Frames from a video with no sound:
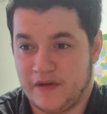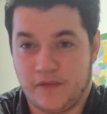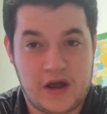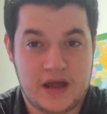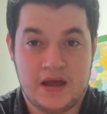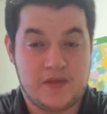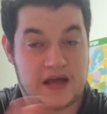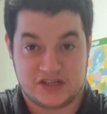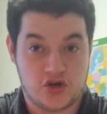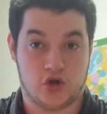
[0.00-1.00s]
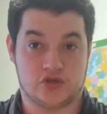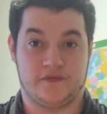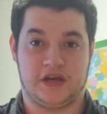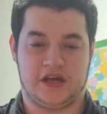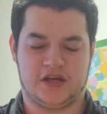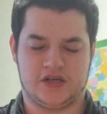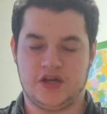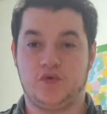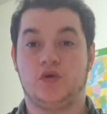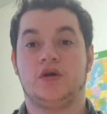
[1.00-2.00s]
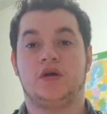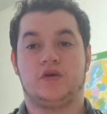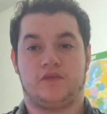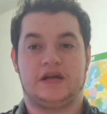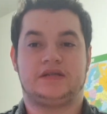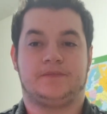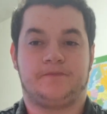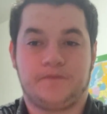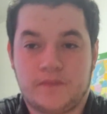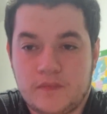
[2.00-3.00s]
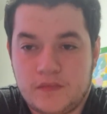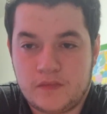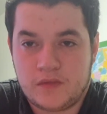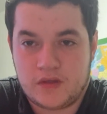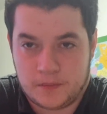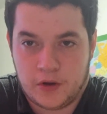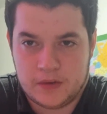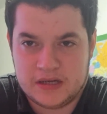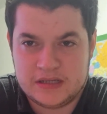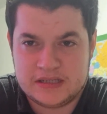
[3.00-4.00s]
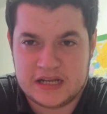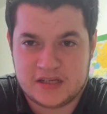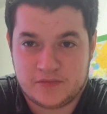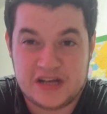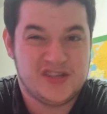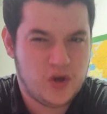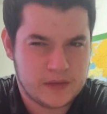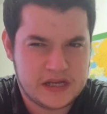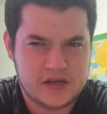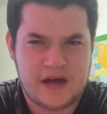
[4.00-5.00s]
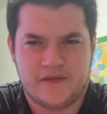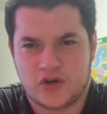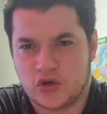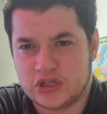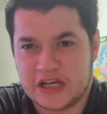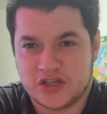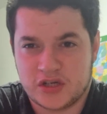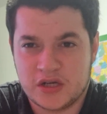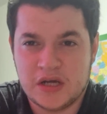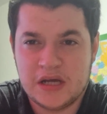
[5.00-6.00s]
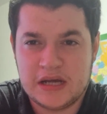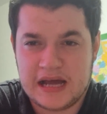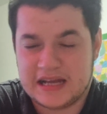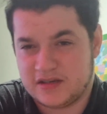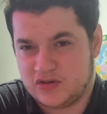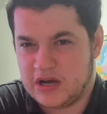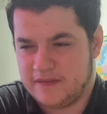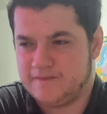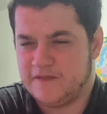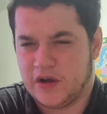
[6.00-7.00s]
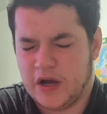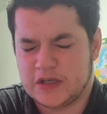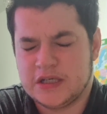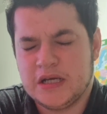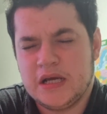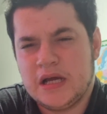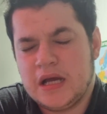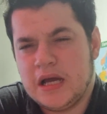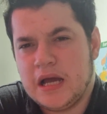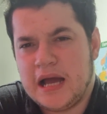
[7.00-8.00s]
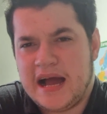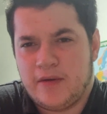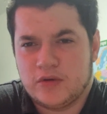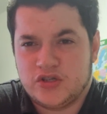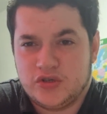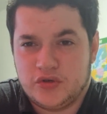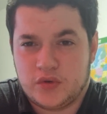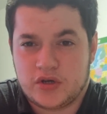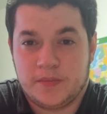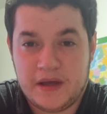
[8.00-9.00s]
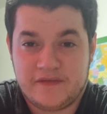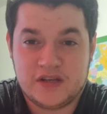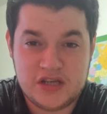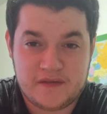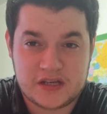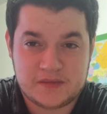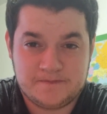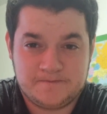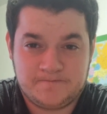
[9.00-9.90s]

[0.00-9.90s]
with it, right? That's not something that you can do, right? The plumber sets the price. Normally you have a negotiation to try and figure out how much you are going to pay for the service.